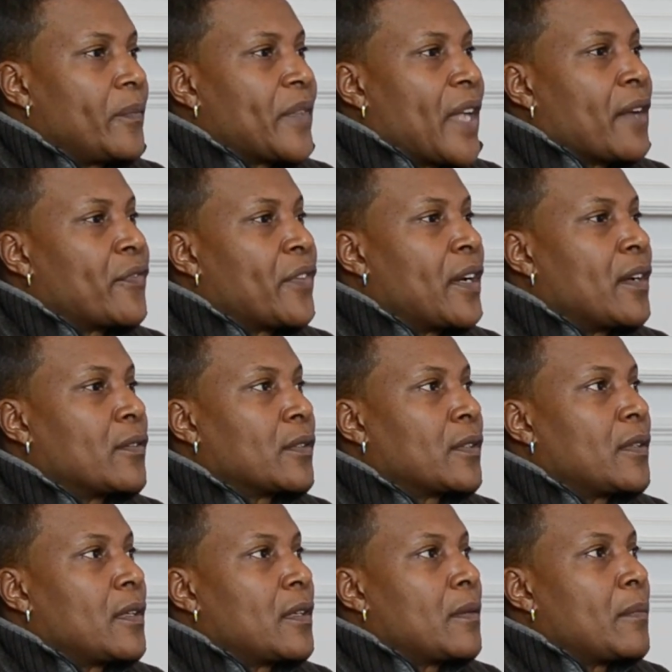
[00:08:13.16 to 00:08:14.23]
I found
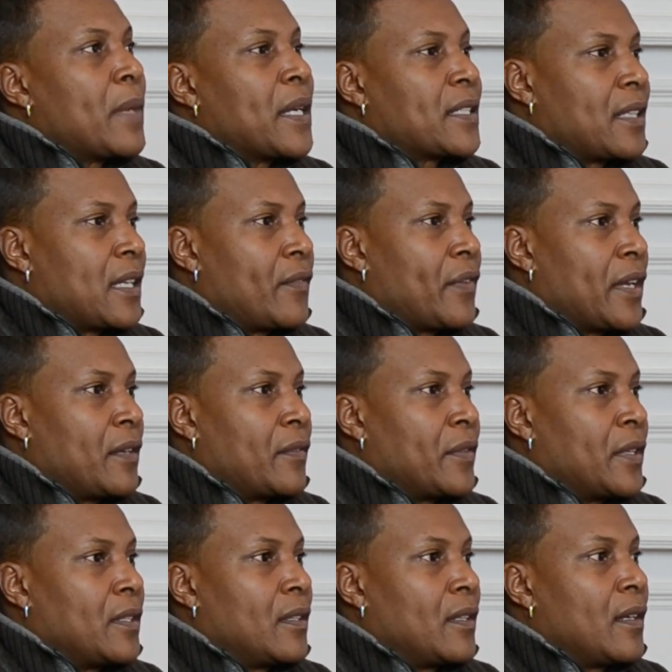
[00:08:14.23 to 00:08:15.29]
my safe
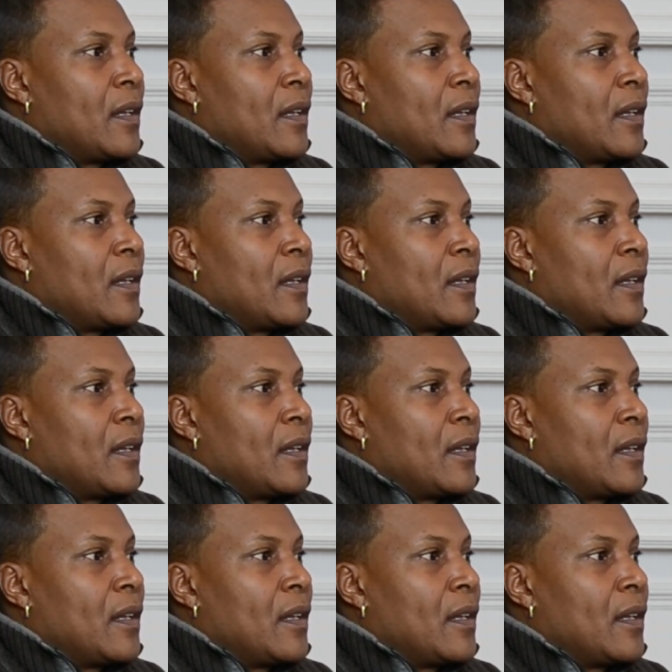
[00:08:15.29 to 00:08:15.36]
haven.